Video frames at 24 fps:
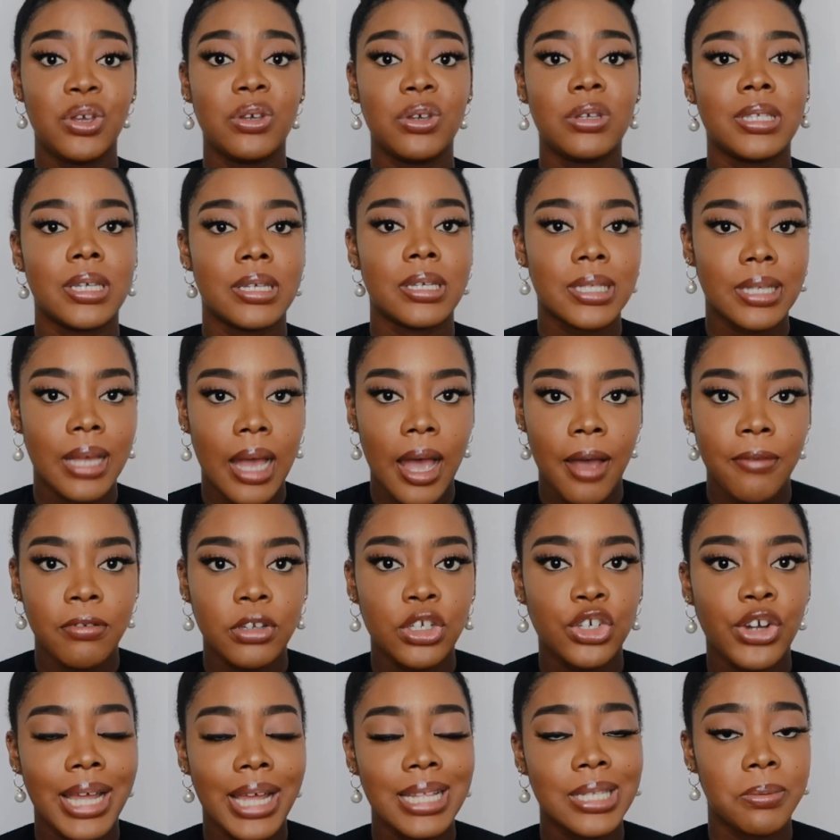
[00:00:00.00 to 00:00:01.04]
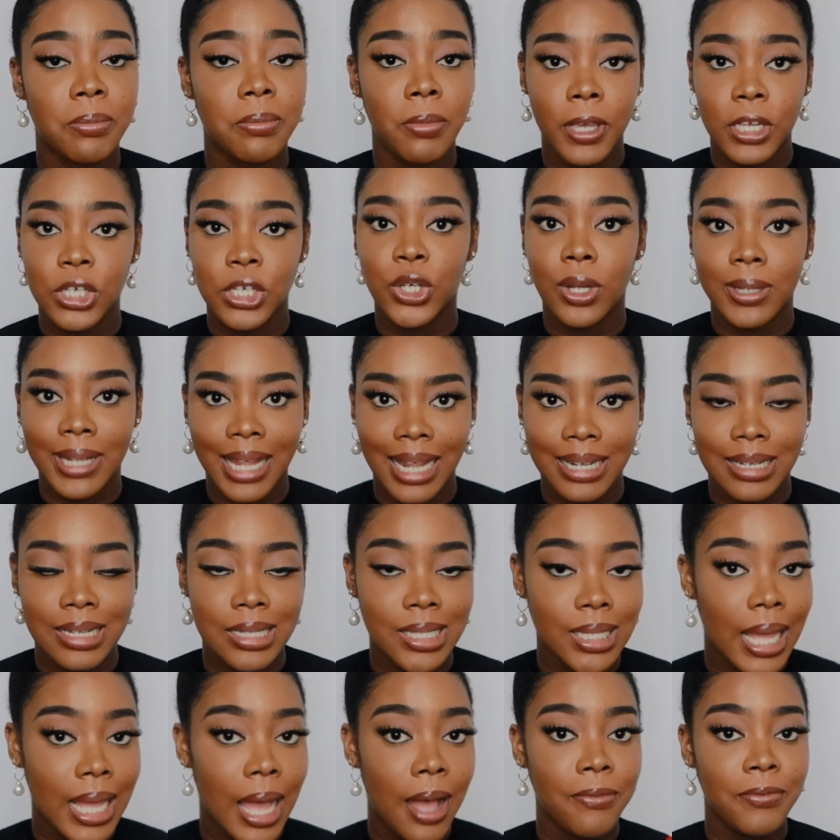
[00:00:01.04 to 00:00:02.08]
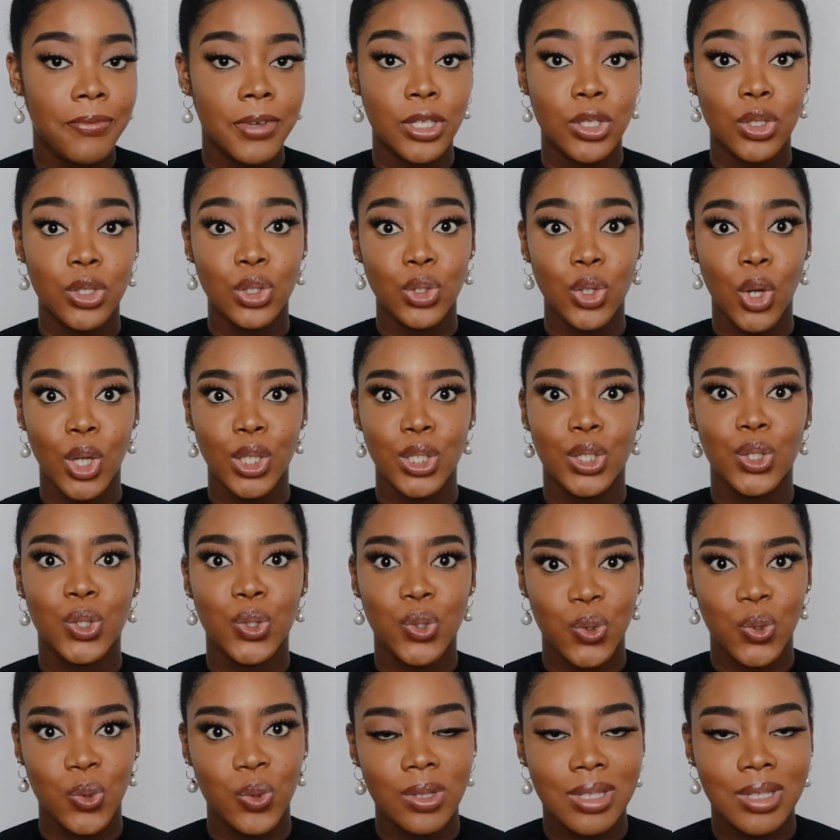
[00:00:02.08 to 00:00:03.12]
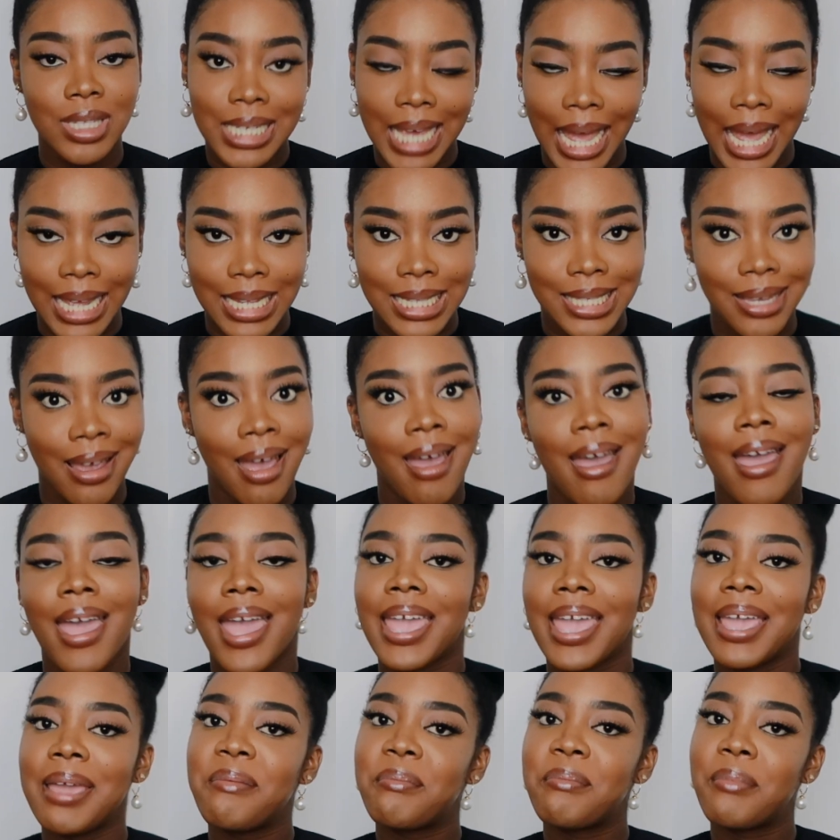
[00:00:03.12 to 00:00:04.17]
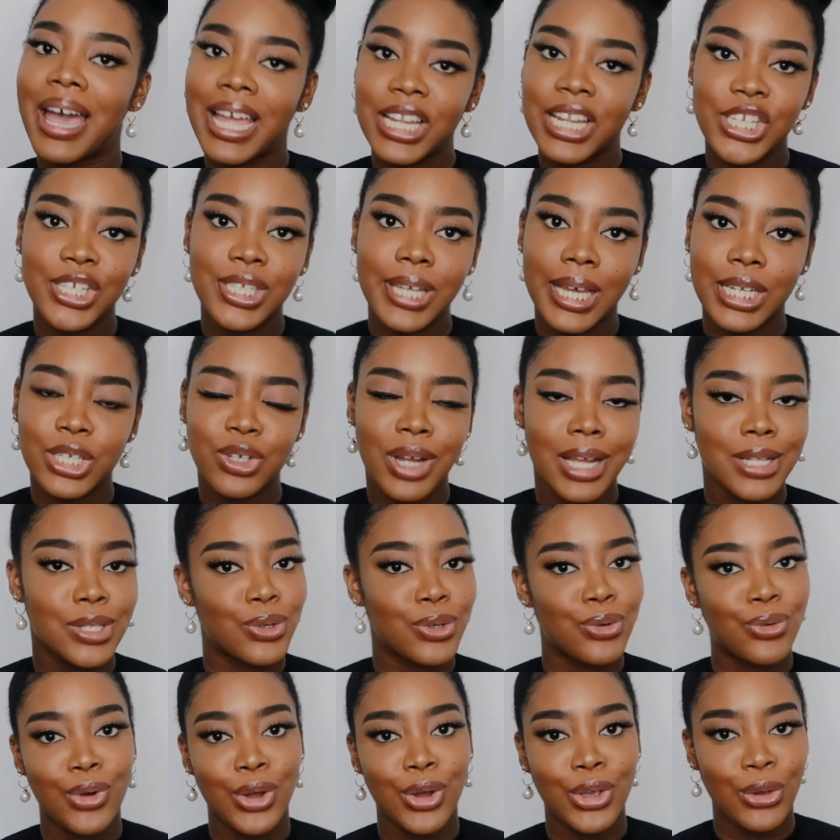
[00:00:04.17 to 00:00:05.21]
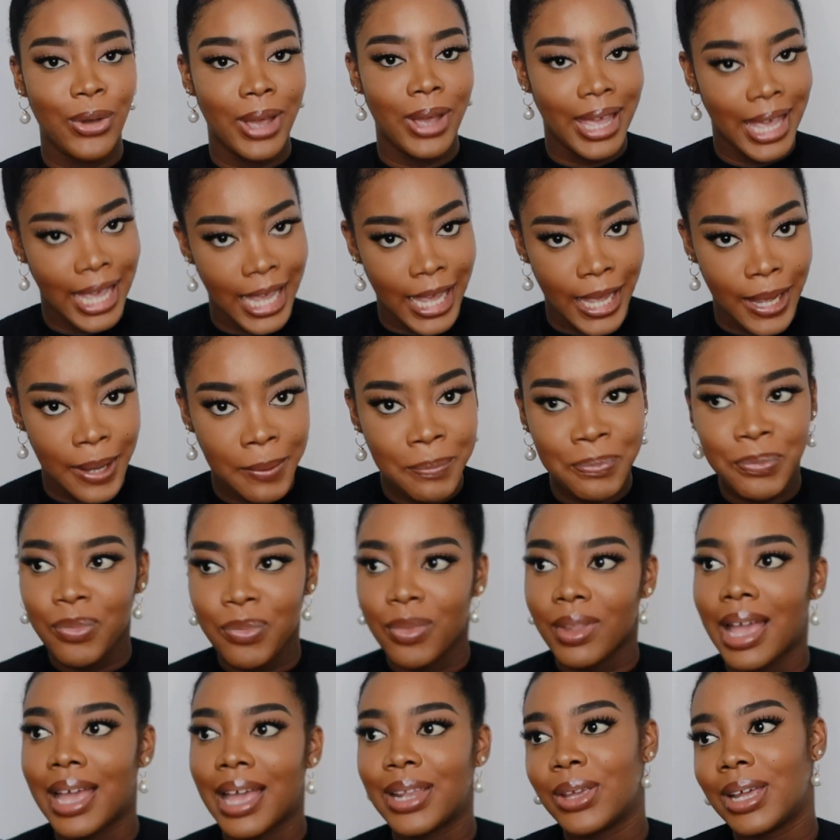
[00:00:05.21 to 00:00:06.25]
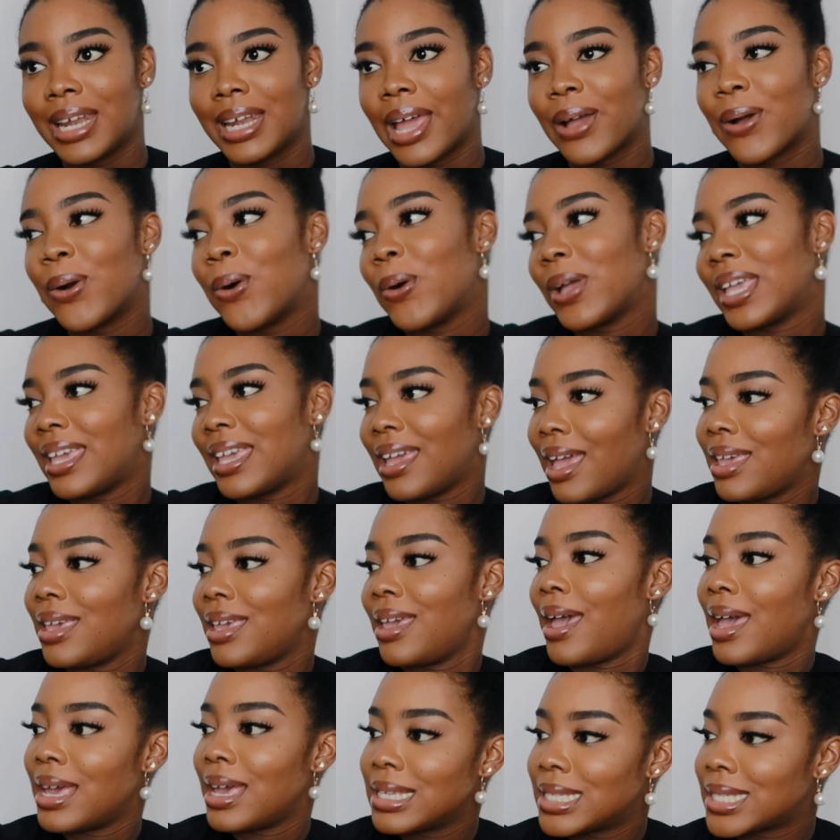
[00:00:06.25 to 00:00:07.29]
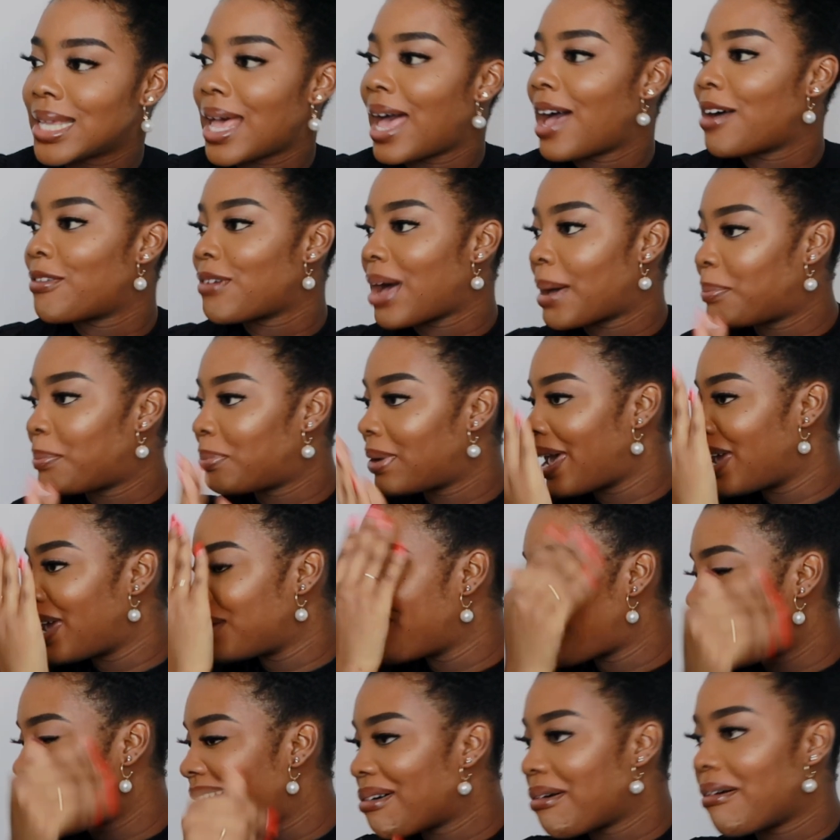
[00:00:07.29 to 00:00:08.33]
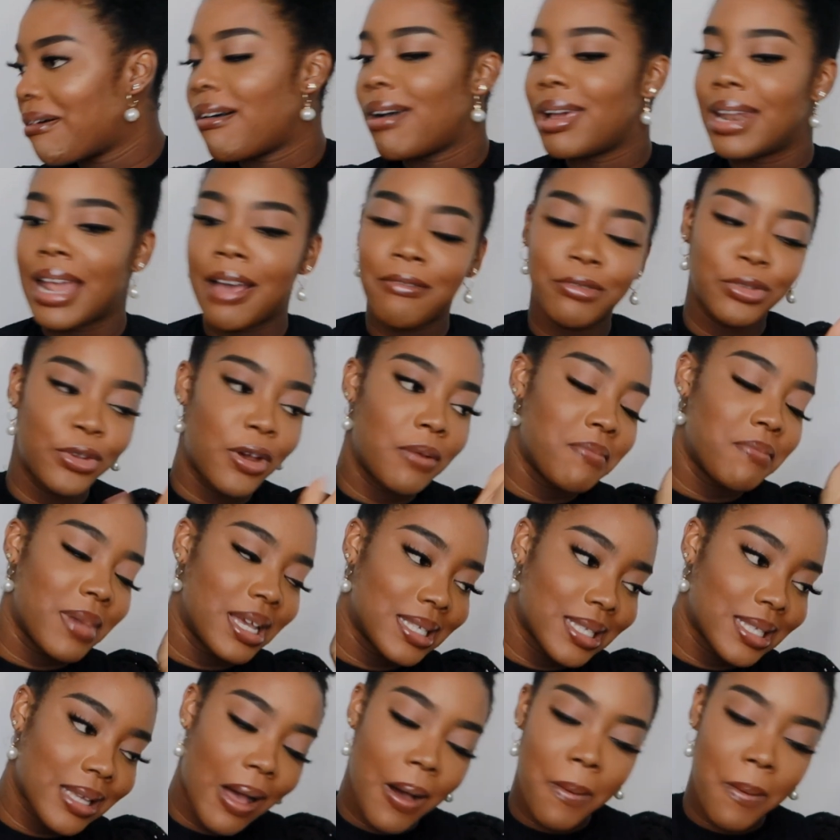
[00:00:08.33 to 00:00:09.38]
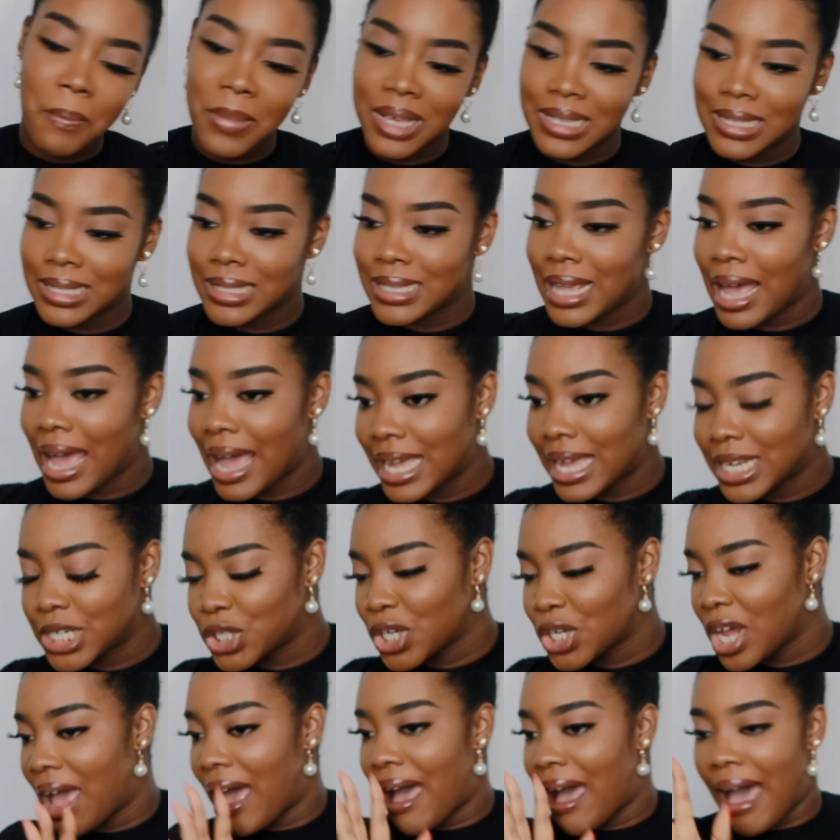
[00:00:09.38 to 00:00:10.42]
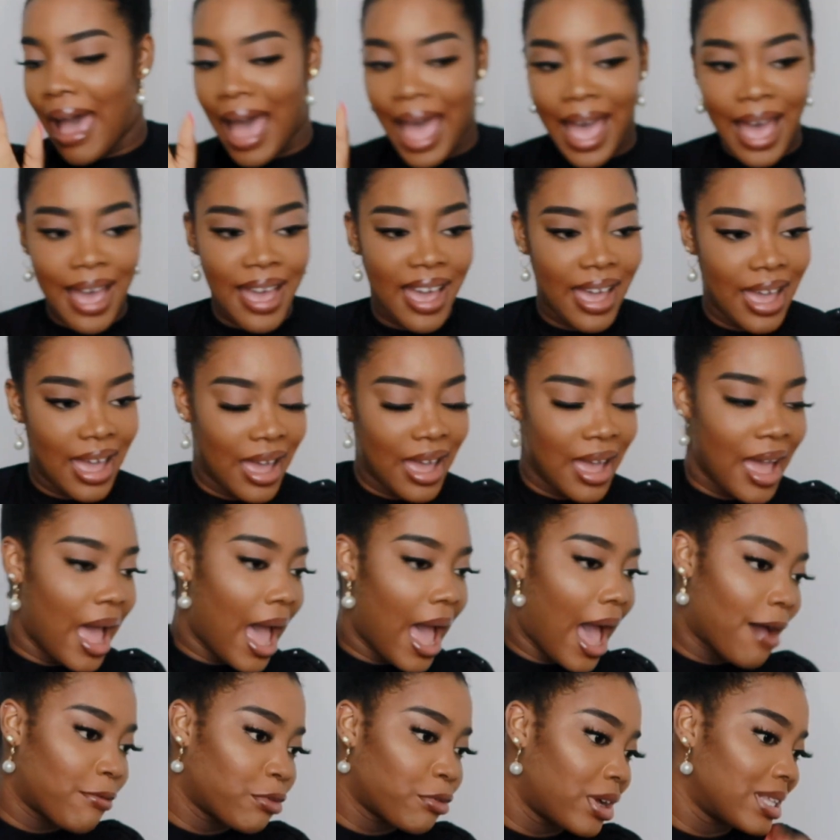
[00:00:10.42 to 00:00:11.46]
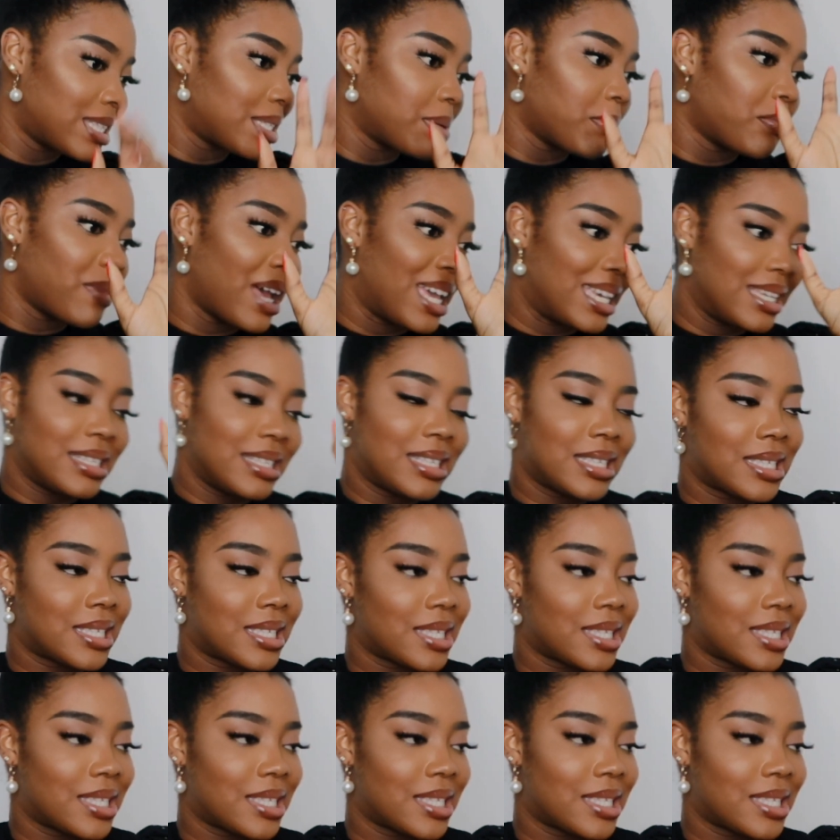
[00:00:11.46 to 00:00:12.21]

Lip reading: you use a scarf, try to make sure that the scarf is not too tight. Imagine you're trying to grow your hair and you're like, okay, yes, I've applied my oil, I've done my scalp massage, I've gotten my